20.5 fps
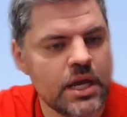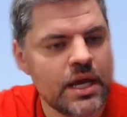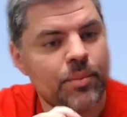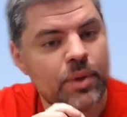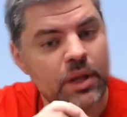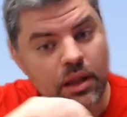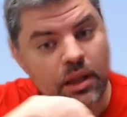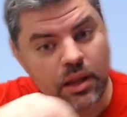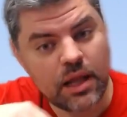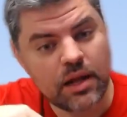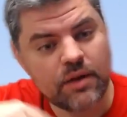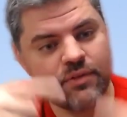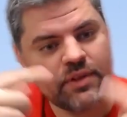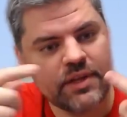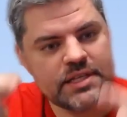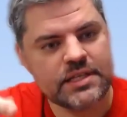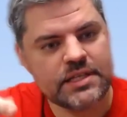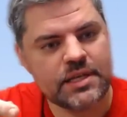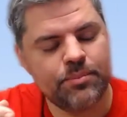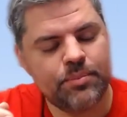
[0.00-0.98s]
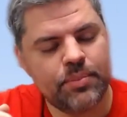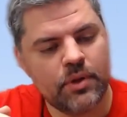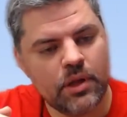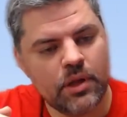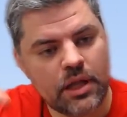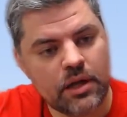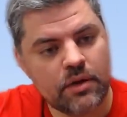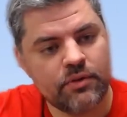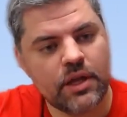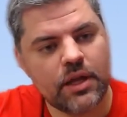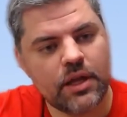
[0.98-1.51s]
But a lot of
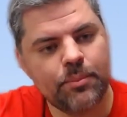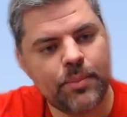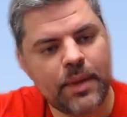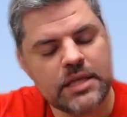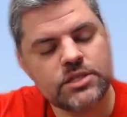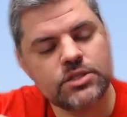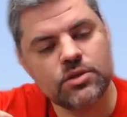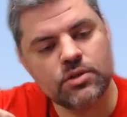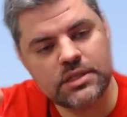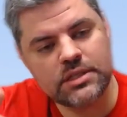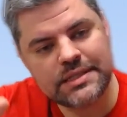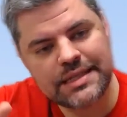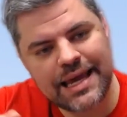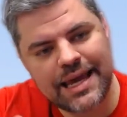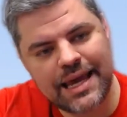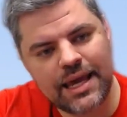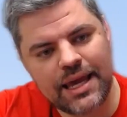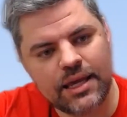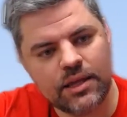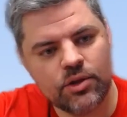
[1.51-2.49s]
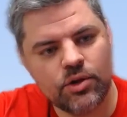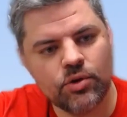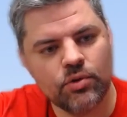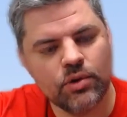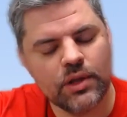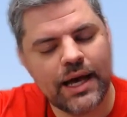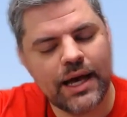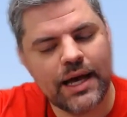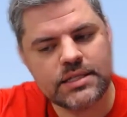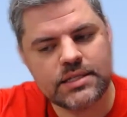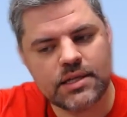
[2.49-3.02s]
the campaigns today in Google
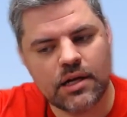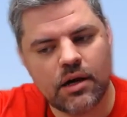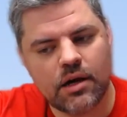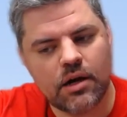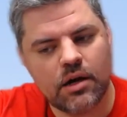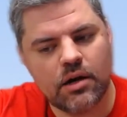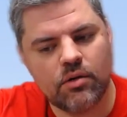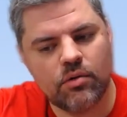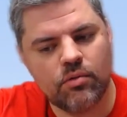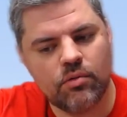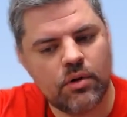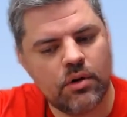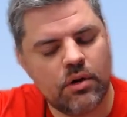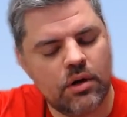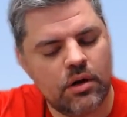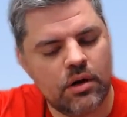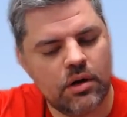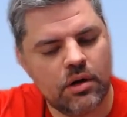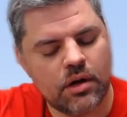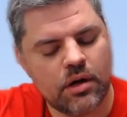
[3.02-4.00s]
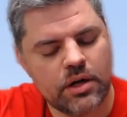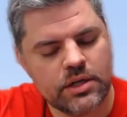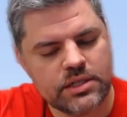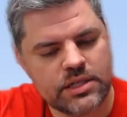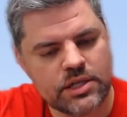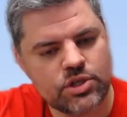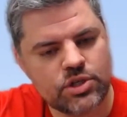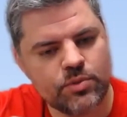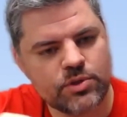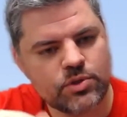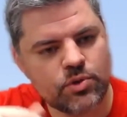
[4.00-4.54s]
Ads are
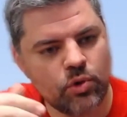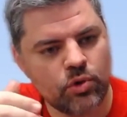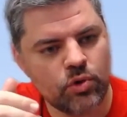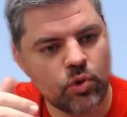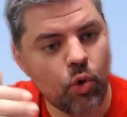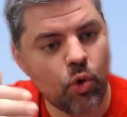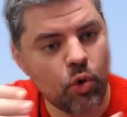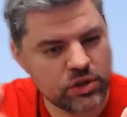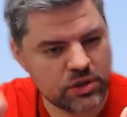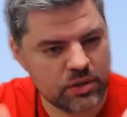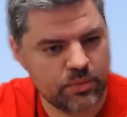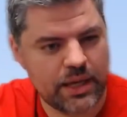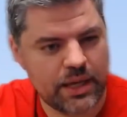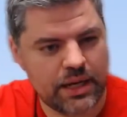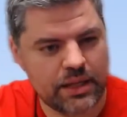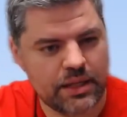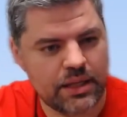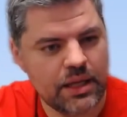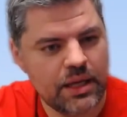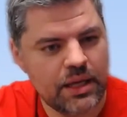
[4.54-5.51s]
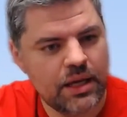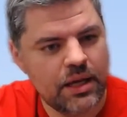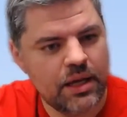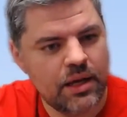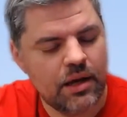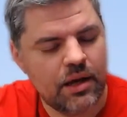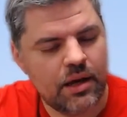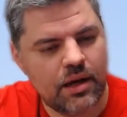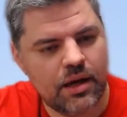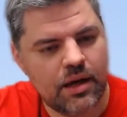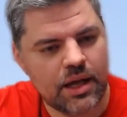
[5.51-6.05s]
essentially what's called automated
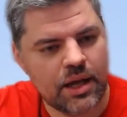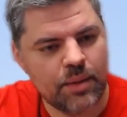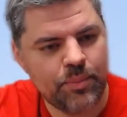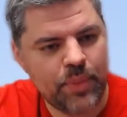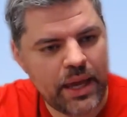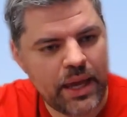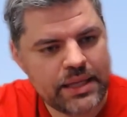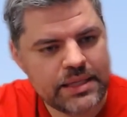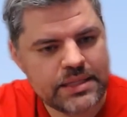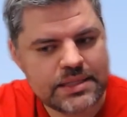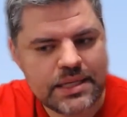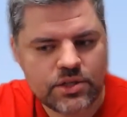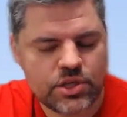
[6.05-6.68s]
campaigns.